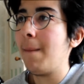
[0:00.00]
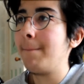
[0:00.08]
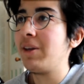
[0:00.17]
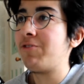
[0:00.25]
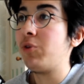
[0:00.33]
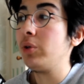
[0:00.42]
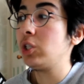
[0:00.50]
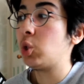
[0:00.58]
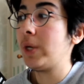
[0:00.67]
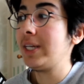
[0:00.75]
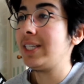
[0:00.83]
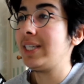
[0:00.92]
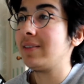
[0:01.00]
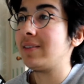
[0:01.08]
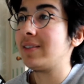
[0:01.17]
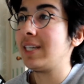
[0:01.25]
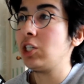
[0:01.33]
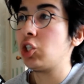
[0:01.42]
Before the 20th
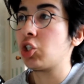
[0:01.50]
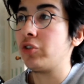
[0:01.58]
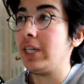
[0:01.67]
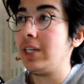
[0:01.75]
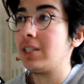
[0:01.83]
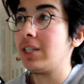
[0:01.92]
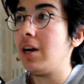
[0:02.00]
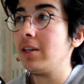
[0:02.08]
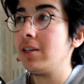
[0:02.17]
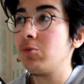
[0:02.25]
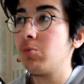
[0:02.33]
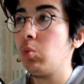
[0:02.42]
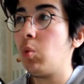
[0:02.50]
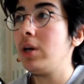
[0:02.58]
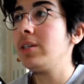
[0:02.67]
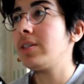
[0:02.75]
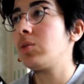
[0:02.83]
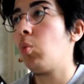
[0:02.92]
century, tigers were
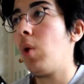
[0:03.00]
once